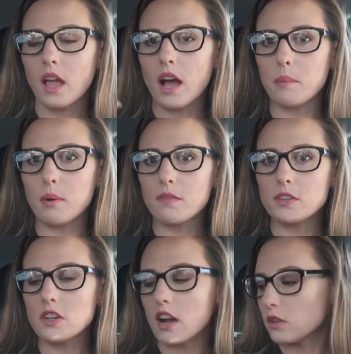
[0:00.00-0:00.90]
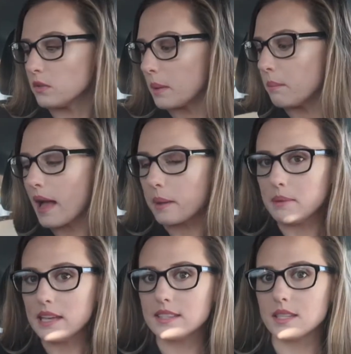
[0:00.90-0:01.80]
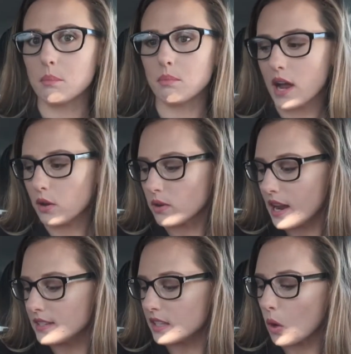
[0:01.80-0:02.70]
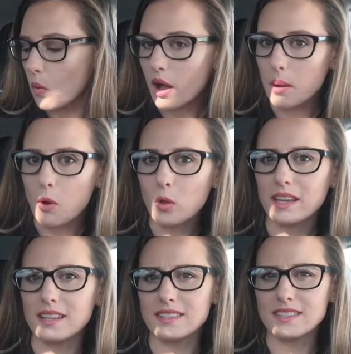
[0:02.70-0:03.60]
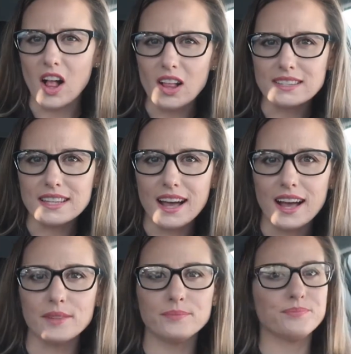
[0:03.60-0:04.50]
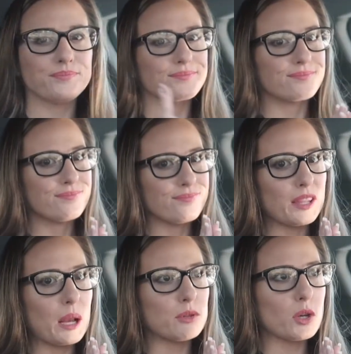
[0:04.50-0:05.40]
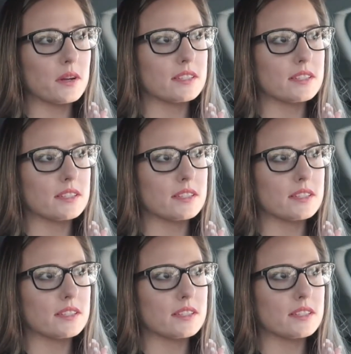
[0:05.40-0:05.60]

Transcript: uh, breakfast tacos like black beans and brown rice and guacamole and salsa. I'm so